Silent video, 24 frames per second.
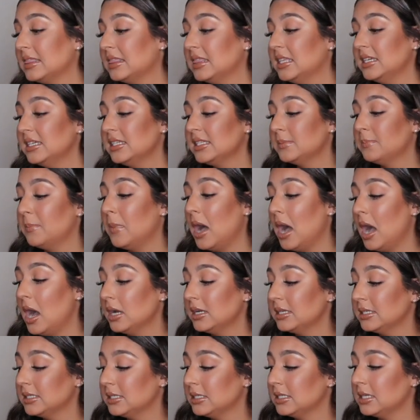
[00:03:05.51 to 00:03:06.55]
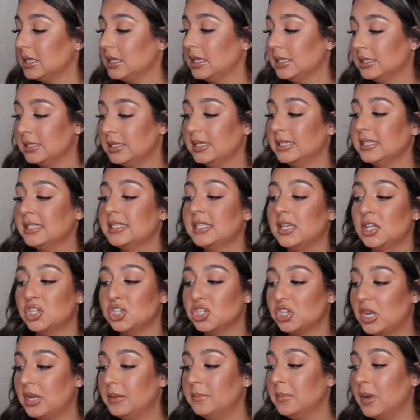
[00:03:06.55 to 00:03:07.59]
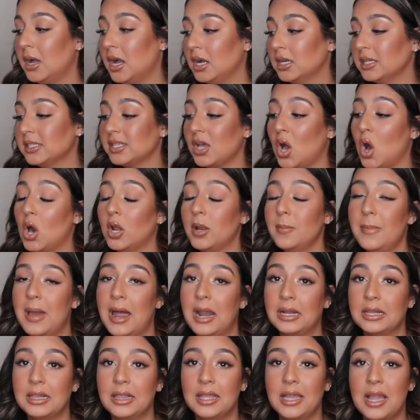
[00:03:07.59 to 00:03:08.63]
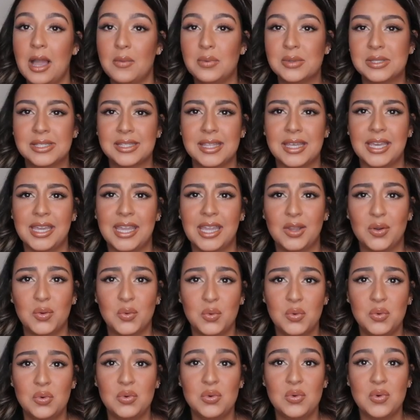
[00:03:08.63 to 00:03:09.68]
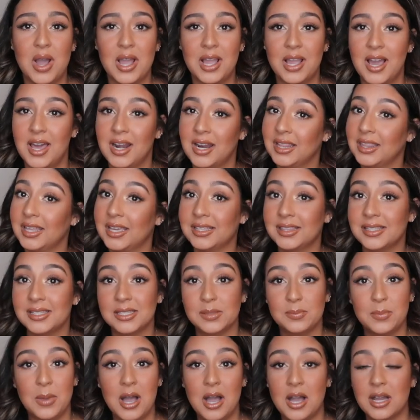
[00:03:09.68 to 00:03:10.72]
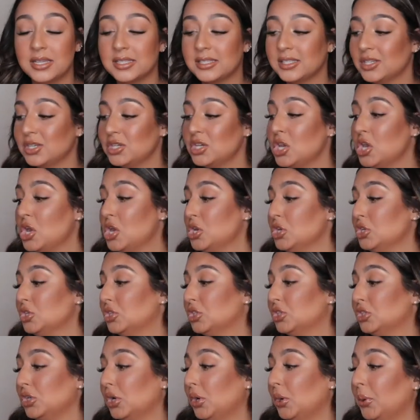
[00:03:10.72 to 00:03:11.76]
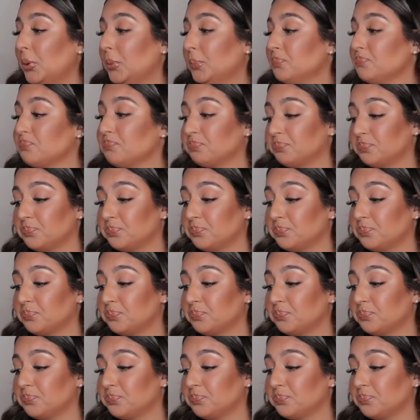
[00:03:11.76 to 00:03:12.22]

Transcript: This box, it says Sunshine Box. Automatically I was like, ooh, I kind of like this box. So